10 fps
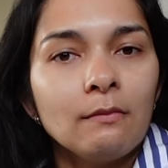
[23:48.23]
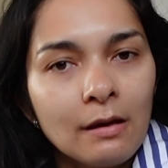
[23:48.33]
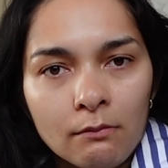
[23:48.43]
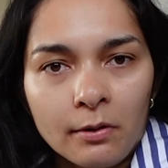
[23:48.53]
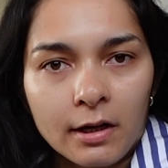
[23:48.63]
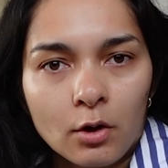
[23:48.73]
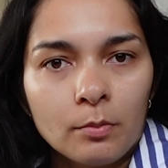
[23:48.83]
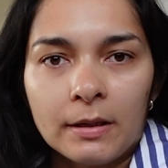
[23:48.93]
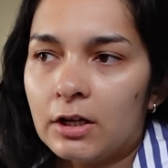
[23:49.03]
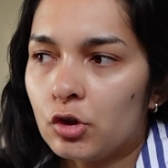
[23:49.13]
memory or
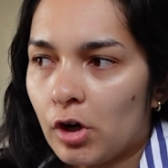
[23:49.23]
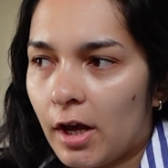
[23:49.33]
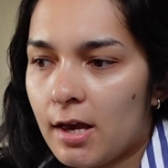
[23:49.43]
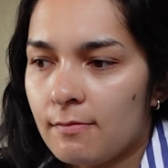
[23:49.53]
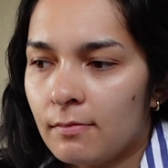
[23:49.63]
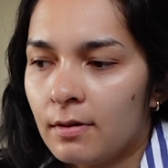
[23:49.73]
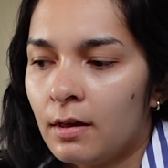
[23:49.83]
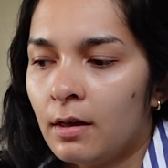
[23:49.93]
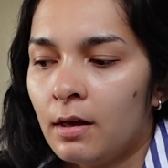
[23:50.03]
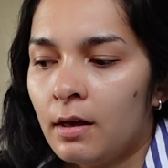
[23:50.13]
being dream,
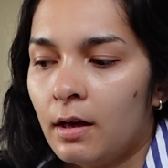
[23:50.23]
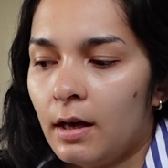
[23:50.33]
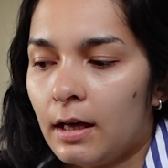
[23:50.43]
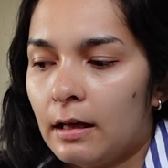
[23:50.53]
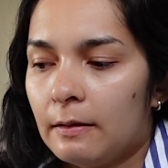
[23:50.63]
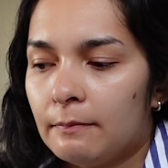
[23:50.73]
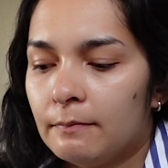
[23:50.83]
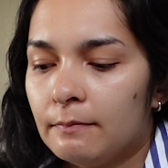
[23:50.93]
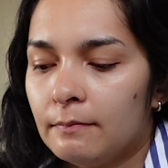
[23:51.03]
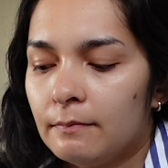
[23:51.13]

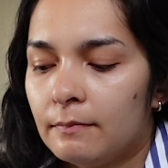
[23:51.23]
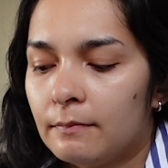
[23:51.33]
um,